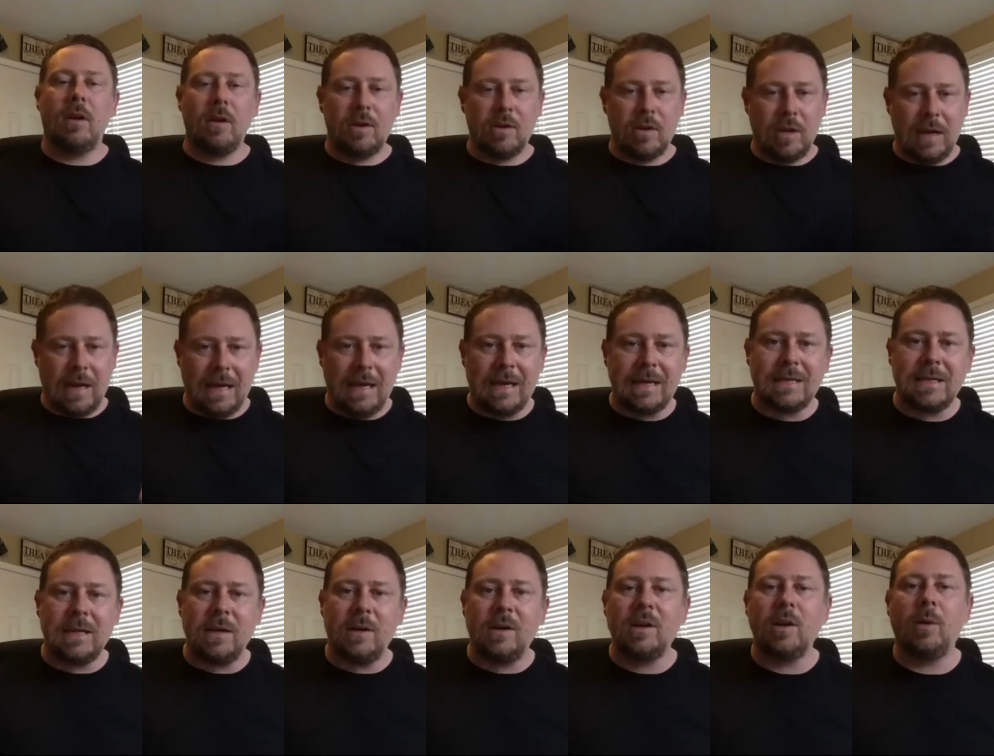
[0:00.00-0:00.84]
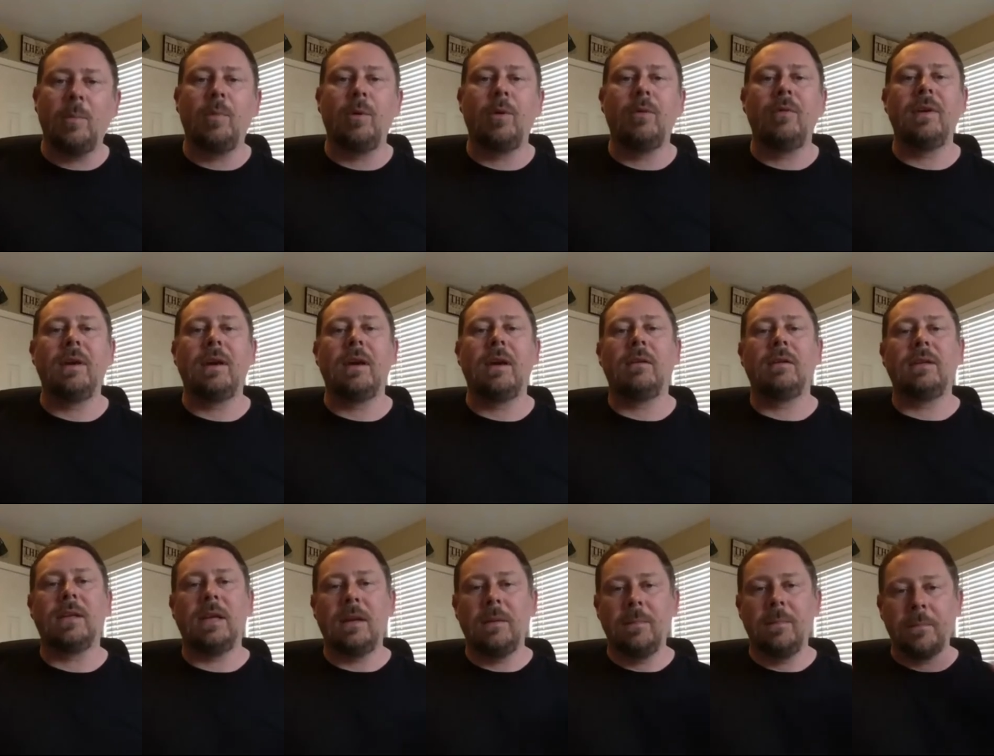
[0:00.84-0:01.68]
Innocent until proven
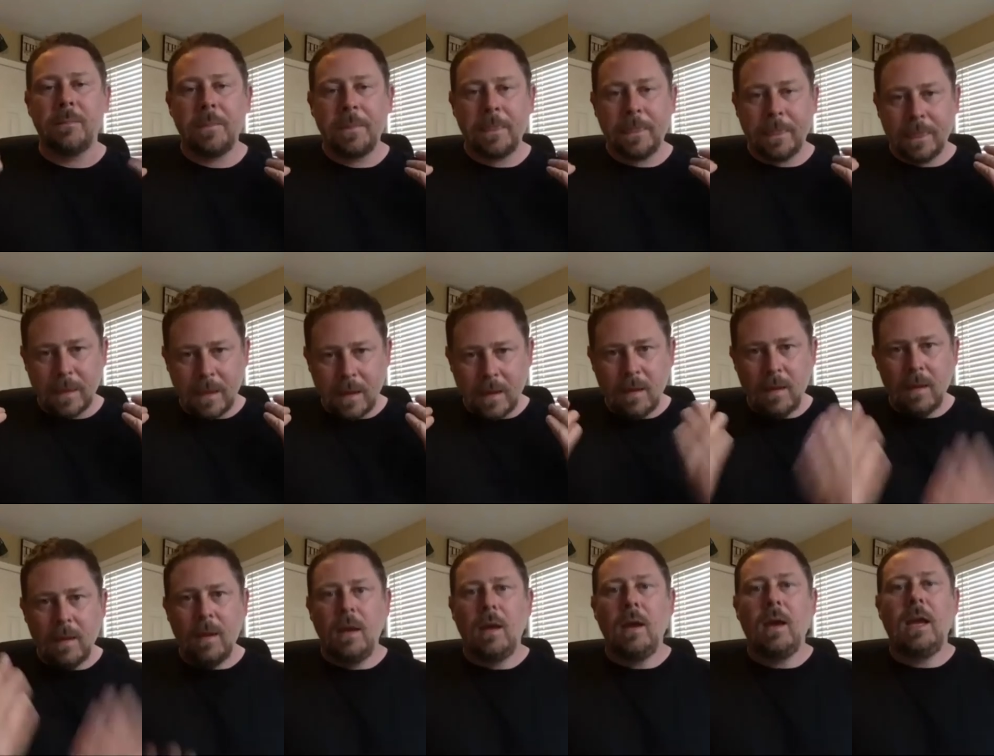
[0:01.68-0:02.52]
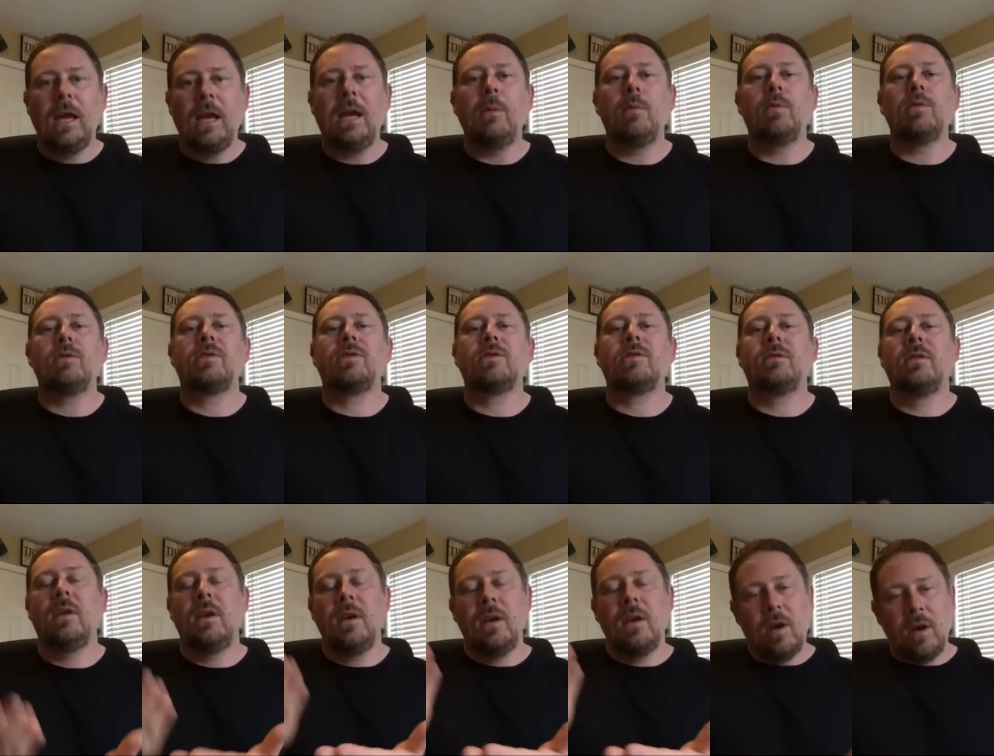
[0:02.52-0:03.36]
guilty. He was,
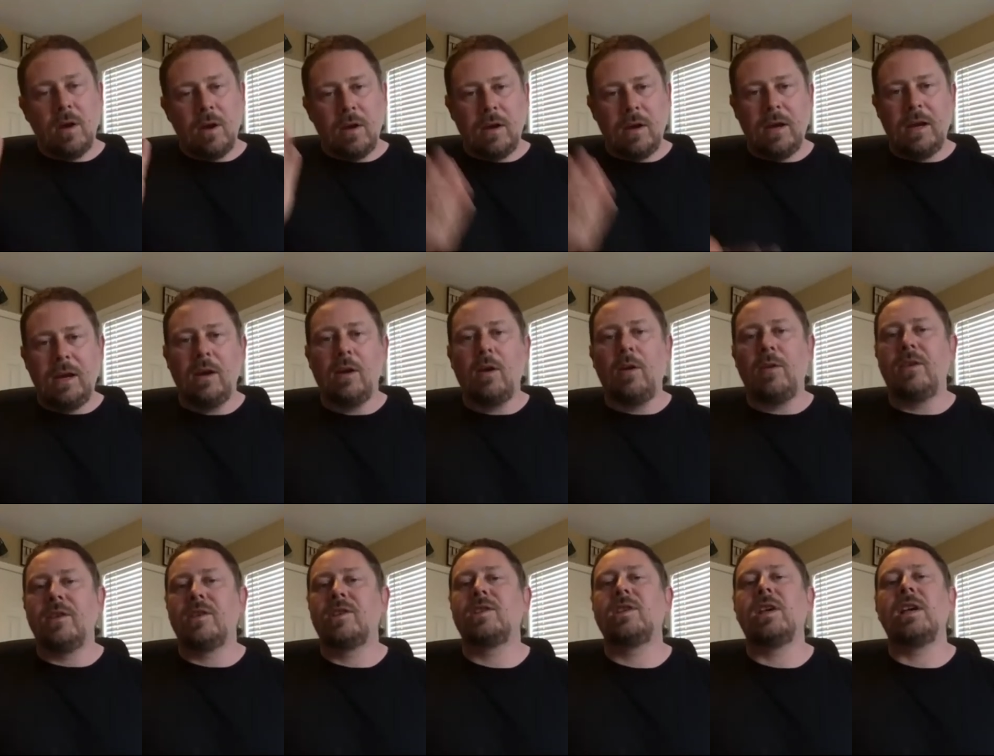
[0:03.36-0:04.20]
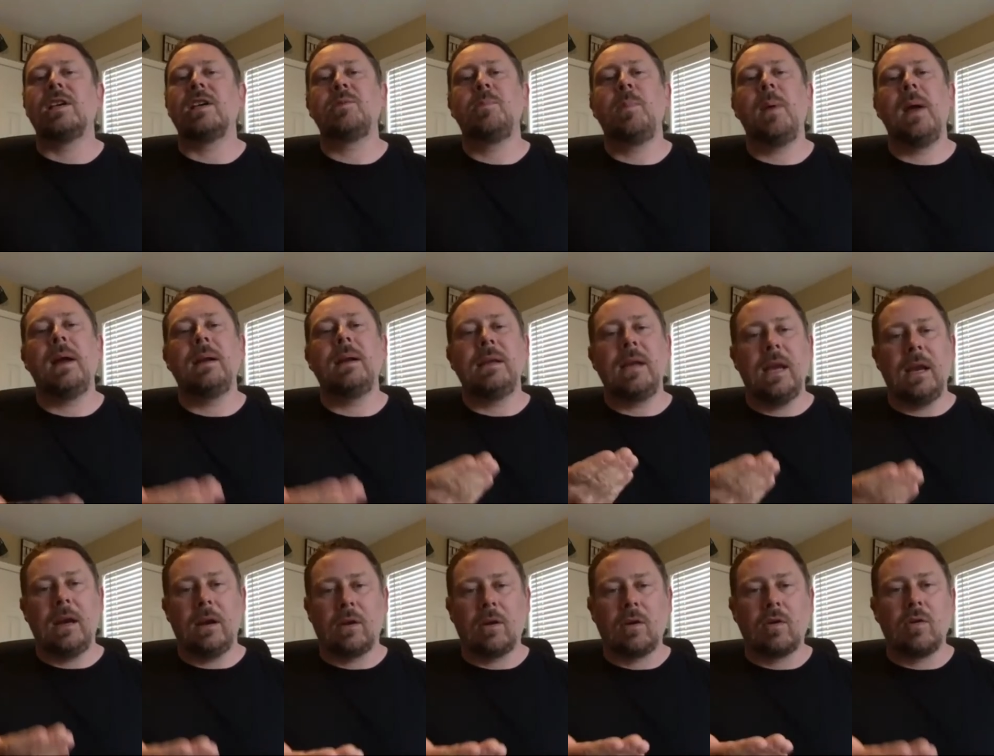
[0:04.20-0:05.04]
the suspect in
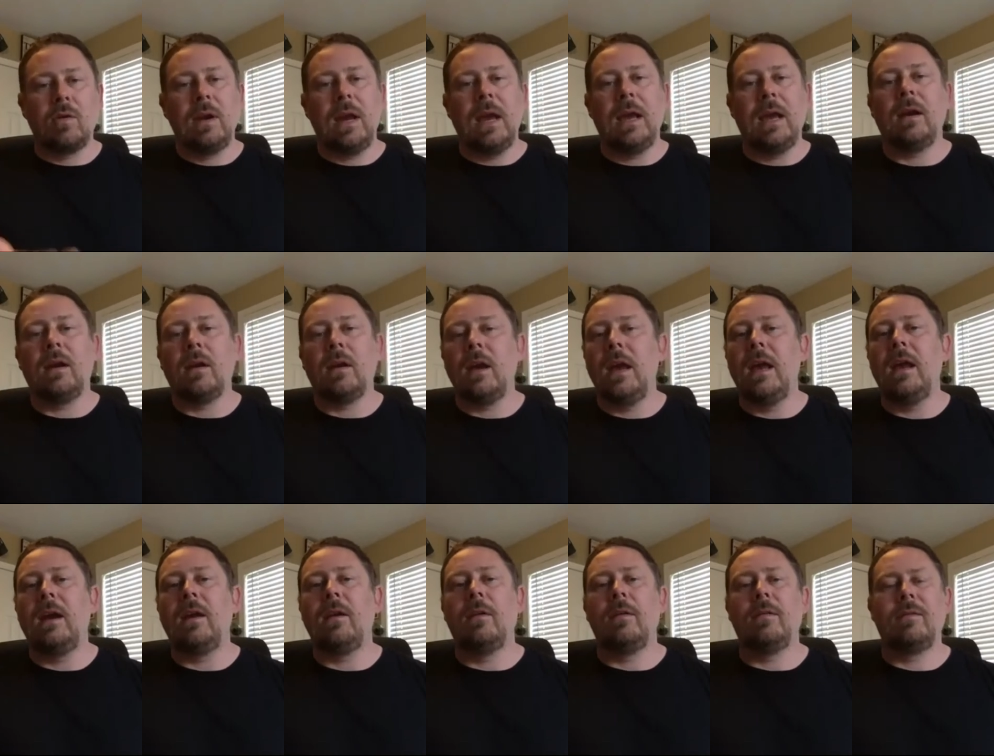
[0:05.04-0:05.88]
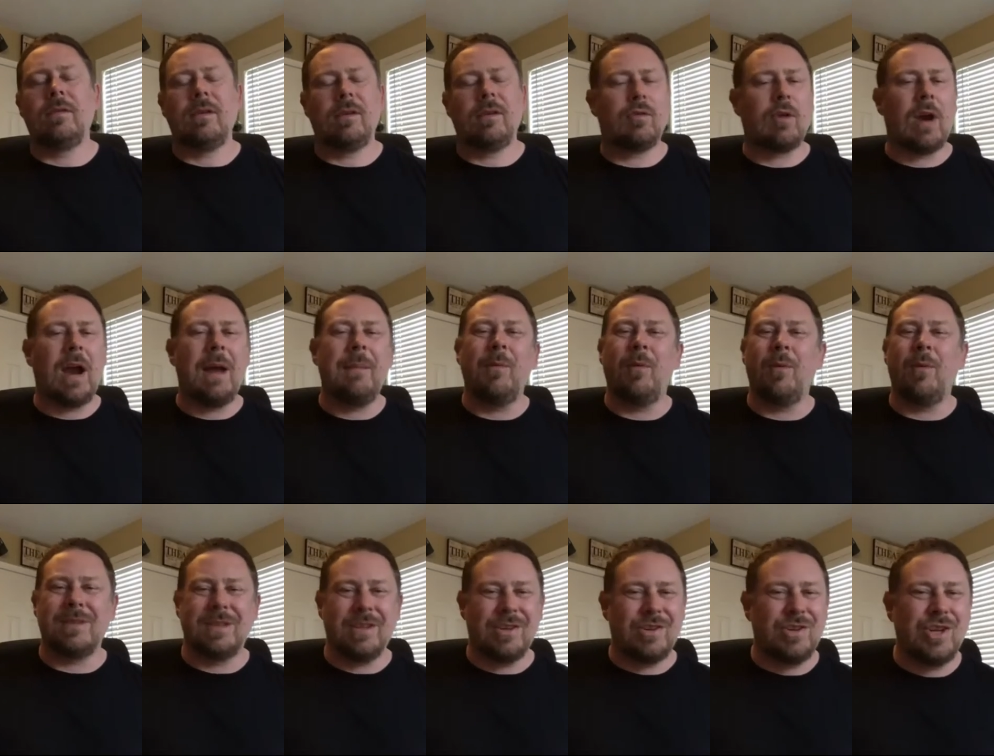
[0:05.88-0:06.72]
a crime. Was
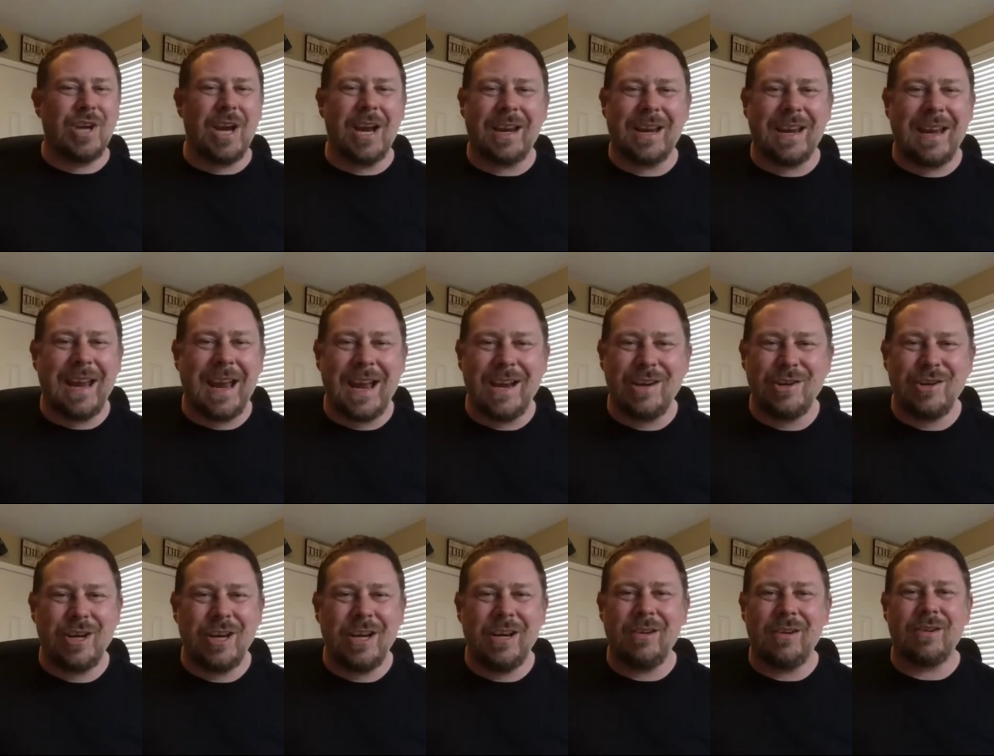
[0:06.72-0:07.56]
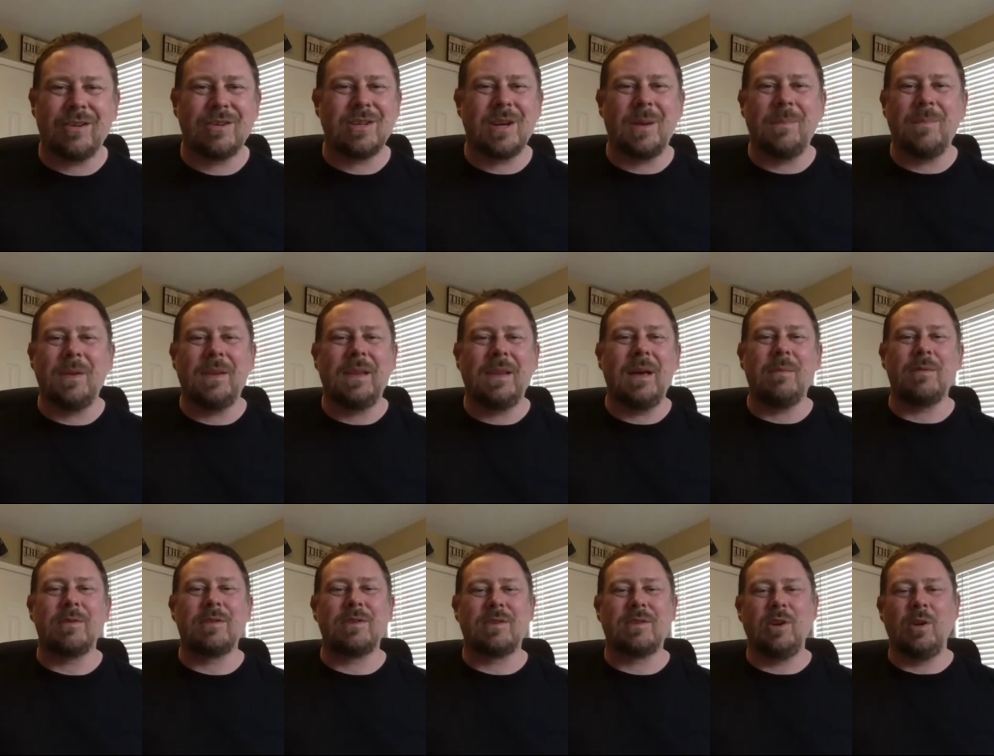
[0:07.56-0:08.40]
it check cashing or something that was
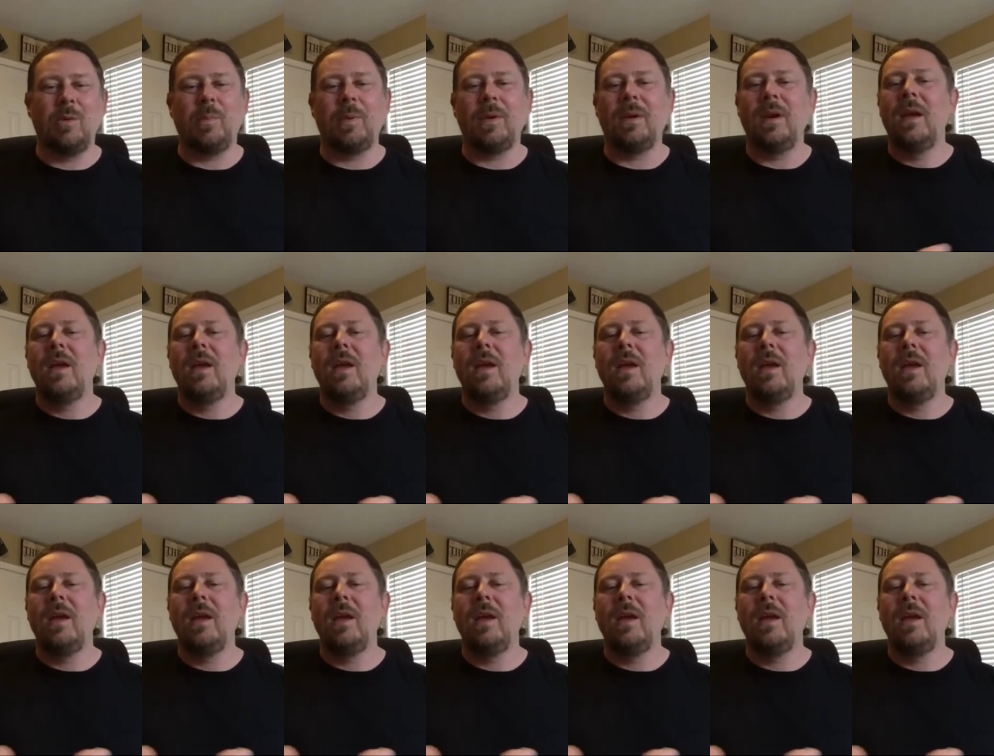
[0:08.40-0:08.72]
stupid?